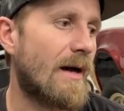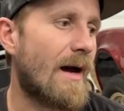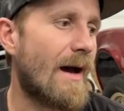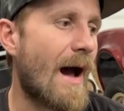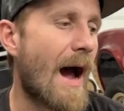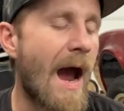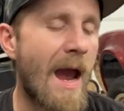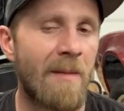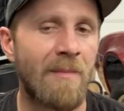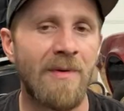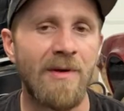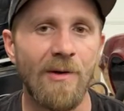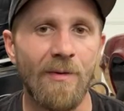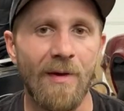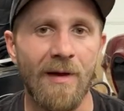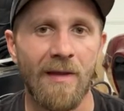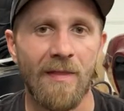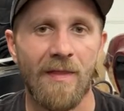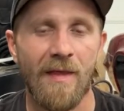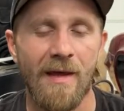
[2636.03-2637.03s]
I'm
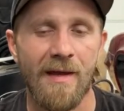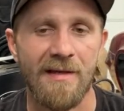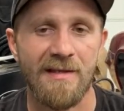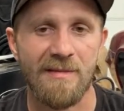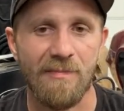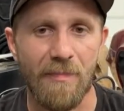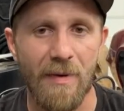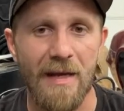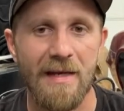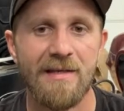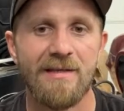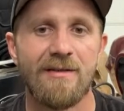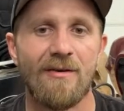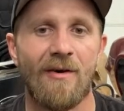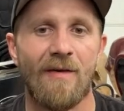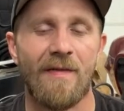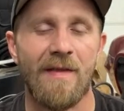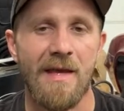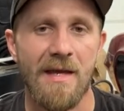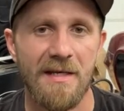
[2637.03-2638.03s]
doing things based
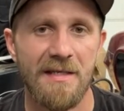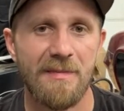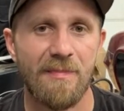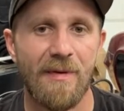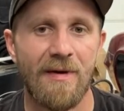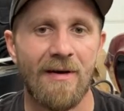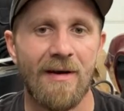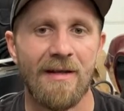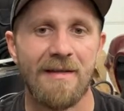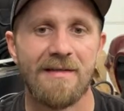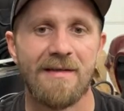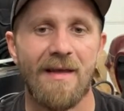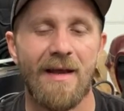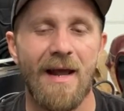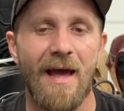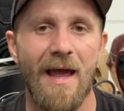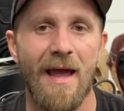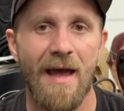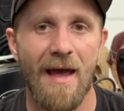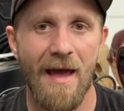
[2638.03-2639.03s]
on the experience that
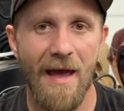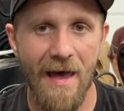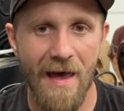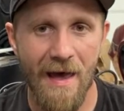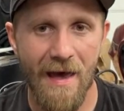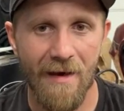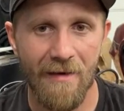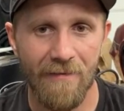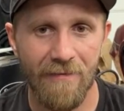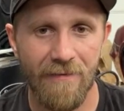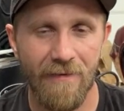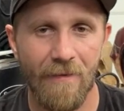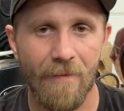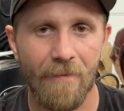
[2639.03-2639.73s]
I have,